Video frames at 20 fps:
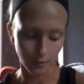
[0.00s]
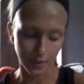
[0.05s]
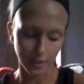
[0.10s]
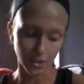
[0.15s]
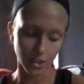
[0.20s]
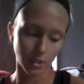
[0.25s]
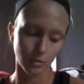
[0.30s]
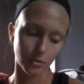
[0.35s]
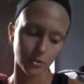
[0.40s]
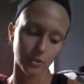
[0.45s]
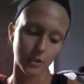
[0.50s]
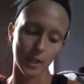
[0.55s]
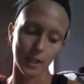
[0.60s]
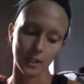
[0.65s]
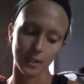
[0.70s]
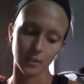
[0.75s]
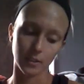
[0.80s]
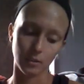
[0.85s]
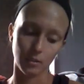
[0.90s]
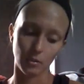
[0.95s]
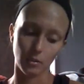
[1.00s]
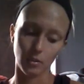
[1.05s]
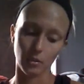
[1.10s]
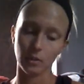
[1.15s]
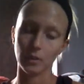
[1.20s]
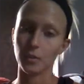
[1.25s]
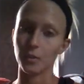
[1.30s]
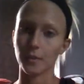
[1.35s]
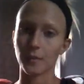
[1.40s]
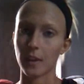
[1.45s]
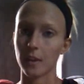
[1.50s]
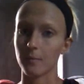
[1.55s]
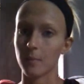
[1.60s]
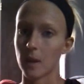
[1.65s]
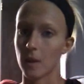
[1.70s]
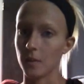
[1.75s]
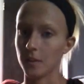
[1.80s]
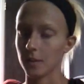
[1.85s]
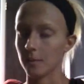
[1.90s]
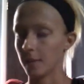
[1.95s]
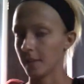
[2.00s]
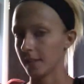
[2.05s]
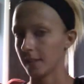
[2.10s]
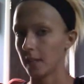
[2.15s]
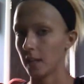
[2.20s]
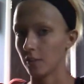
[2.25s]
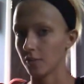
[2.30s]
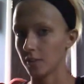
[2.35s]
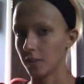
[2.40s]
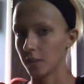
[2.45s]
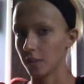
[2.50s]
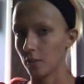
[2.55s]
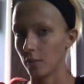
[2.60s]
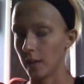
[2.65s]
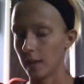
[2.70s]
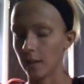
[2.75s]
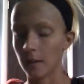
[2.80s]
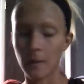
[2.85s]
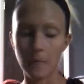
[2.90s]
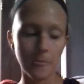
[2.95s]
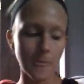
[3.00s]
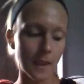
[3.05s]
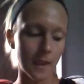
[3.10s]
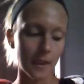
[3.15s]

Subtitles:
or that she was trying to lose 5 pounds. I'm going to see how she's doing.